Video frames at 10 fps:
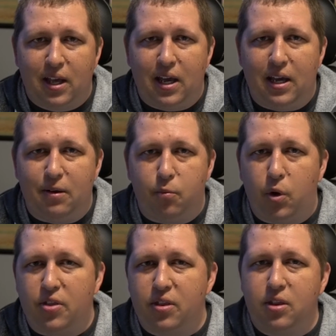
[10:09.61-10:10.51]
and
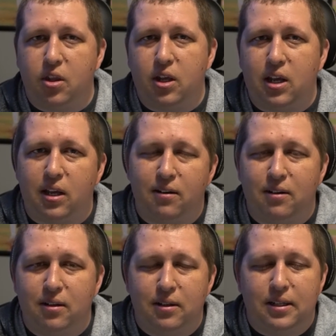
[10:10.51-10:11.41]
with the
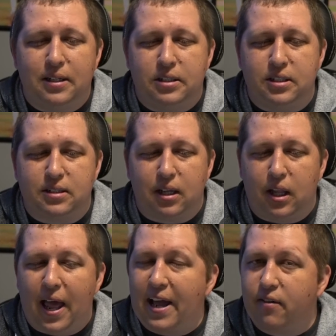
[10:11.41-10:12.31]
just
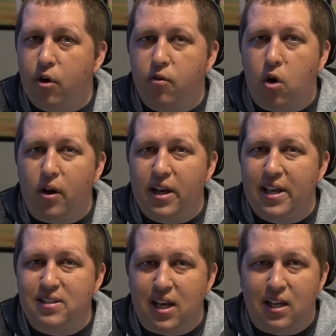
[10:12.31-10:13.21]
lack of overall
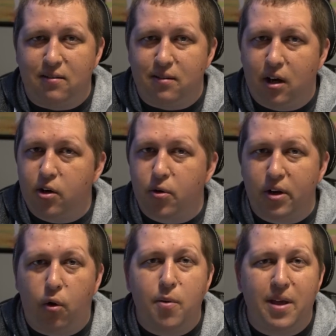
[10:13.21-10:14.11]
innings and Hunter
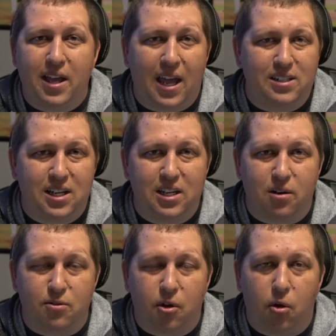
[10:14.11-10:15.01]
Green only being 18
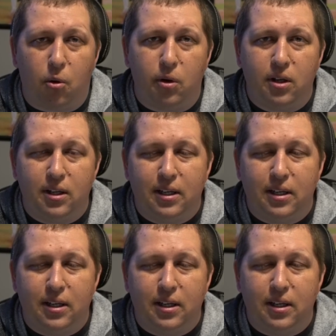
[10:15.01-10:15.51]
years old,